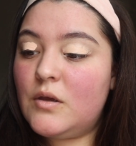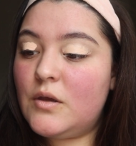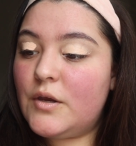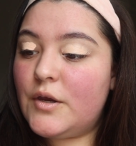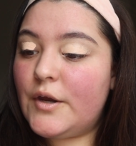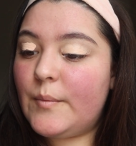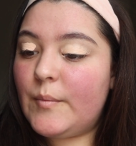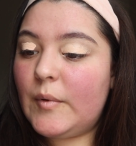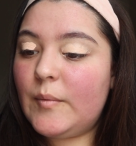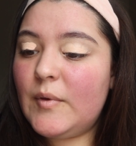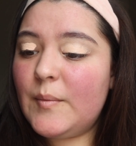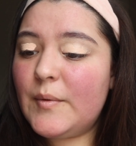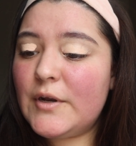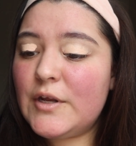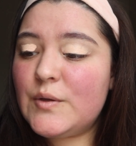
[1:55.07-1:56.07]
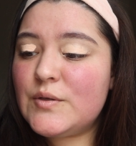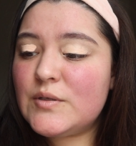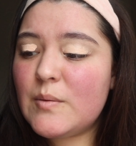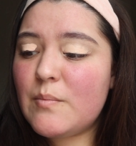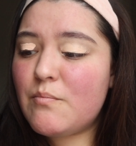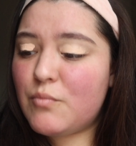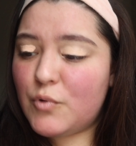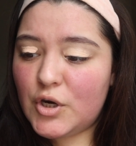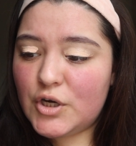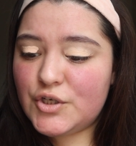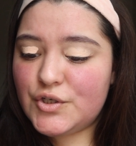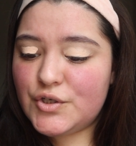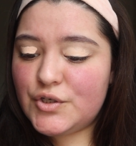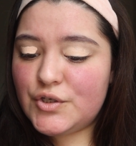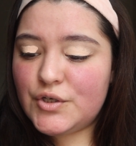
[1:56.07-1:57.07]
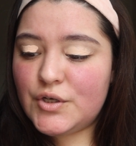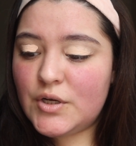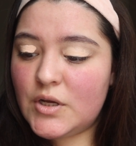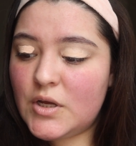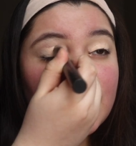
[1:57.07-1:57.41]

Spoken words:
Here, maybe I'm gonna use a brush,